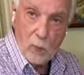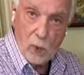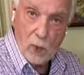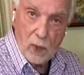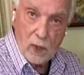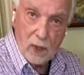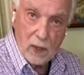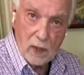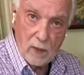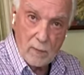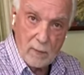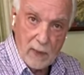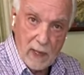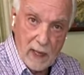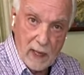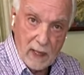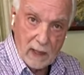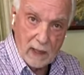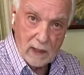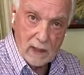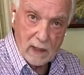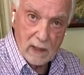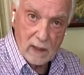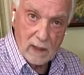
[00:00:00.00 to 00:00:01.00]
water
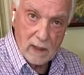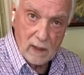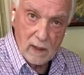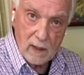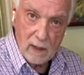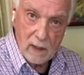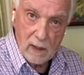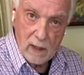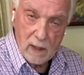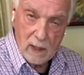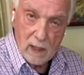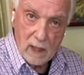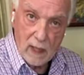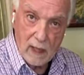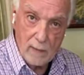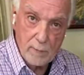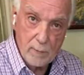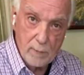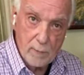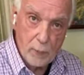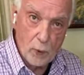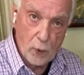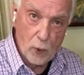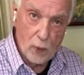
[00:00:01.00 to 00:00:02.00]
back there, I
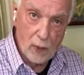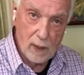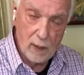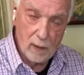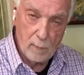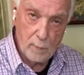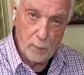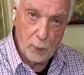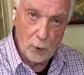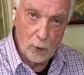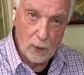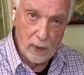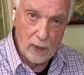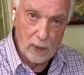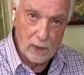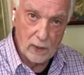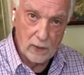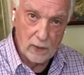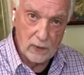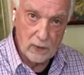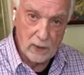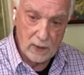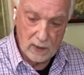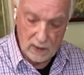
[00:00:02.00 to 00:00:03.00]

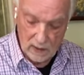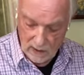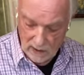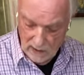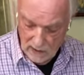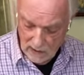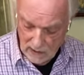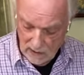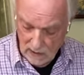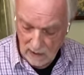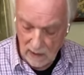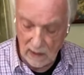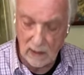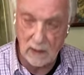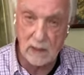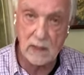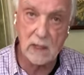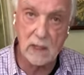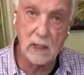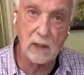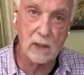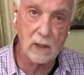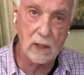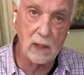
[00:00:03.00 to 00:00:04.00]
boiled these
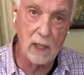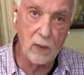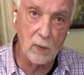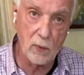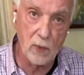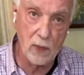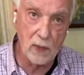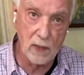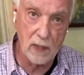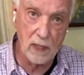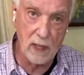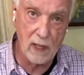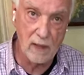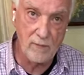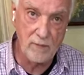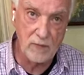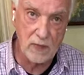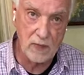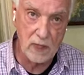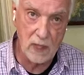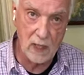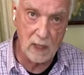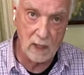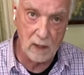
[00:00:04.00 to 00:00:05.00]
until they were knife
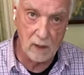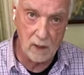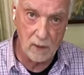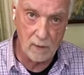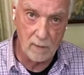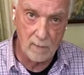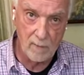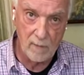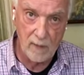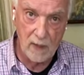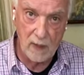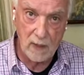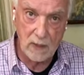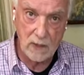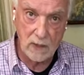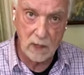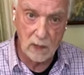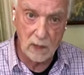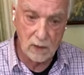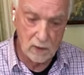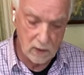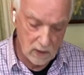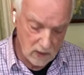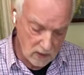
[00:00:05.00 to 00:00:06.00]
tender.
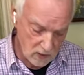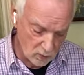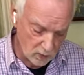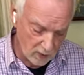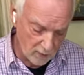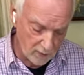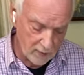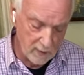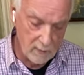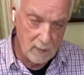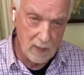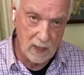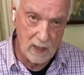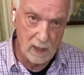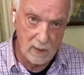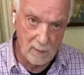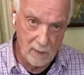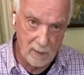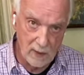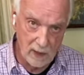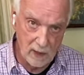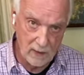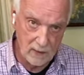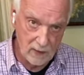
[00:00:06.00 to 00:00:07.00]
So this is what we mean
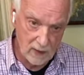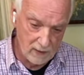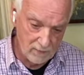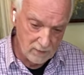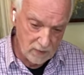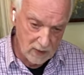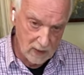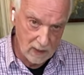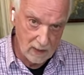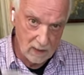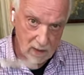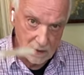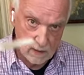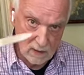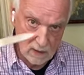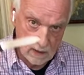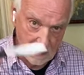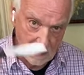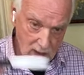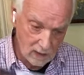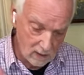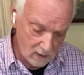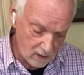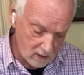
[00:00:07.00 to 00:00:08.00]
about knife tender.
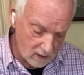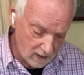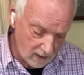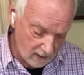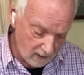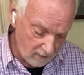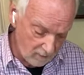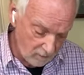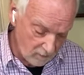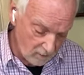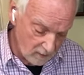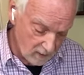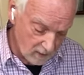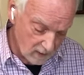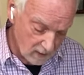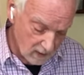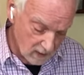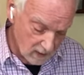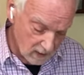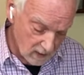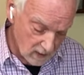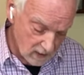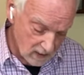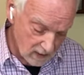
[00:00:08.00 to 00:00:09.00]
Take your knife,
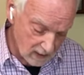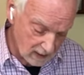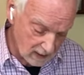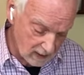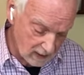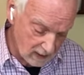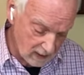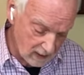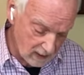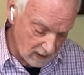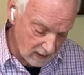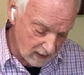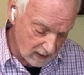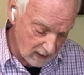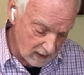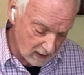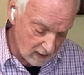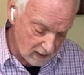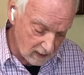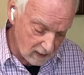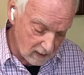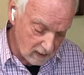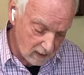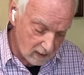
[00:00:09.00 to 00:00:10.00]
stick it in
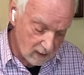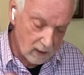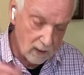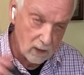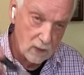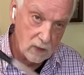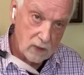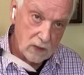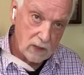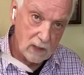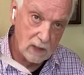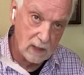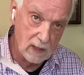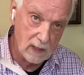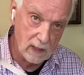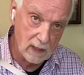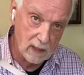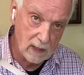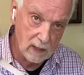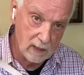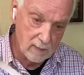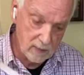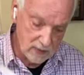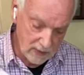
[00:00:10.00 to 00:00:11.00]
there, goes in and
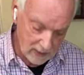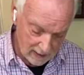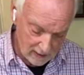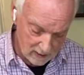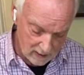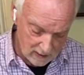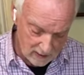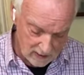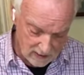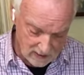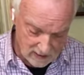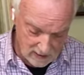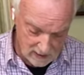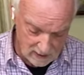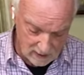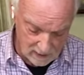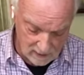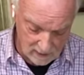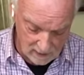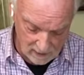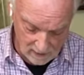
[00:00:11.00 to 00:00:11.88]
comes out easy.